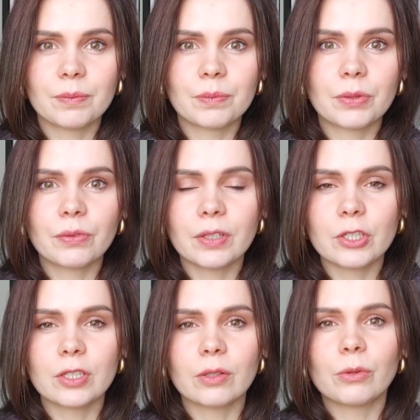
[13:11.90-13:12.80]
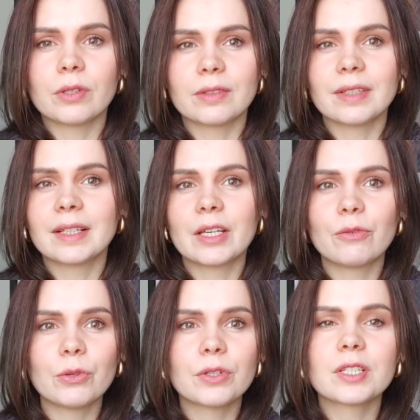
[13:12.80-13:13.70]
professional, or
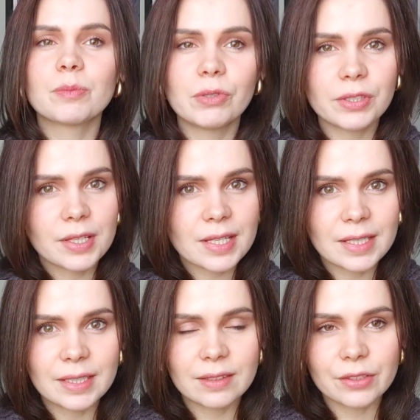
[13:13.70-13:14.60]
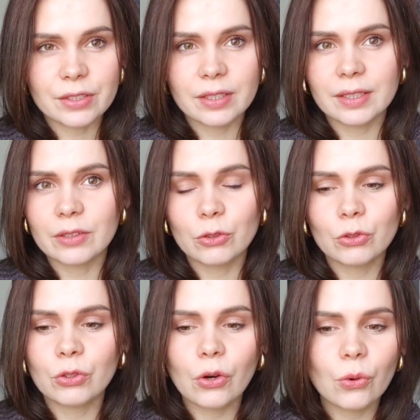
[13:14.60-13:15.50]
if you're experienced knitter and you
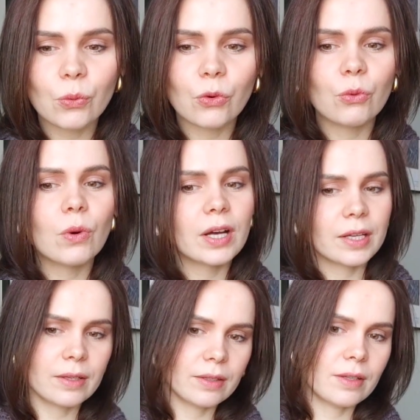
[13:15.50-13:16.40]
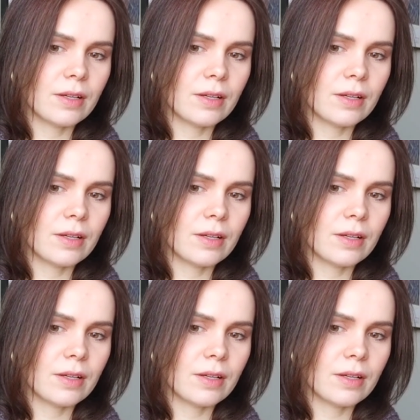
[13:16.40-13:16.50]
know why